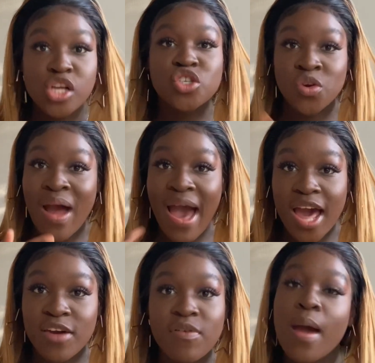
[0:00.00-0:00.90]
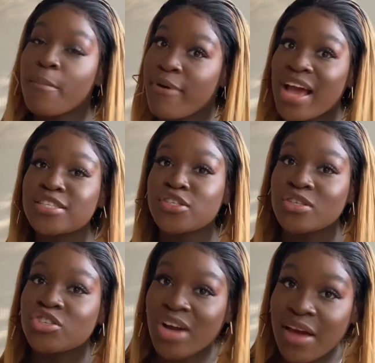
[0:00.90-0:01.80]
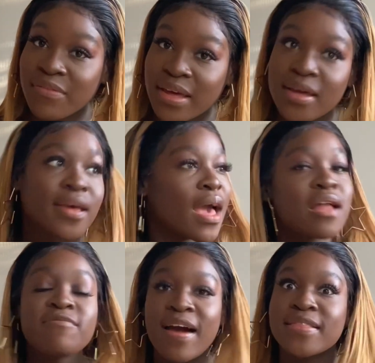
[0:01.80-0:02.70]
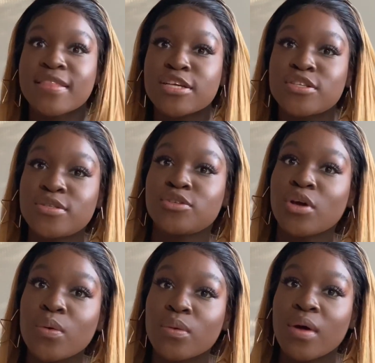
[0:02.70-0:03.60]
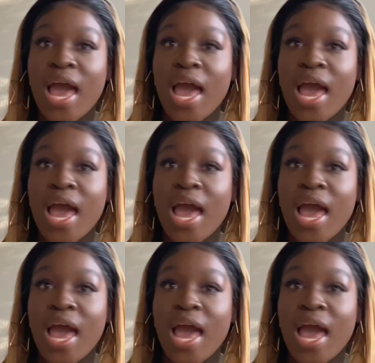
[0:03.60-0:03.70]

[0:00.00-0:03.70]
drive, practice your driving, and find things to do.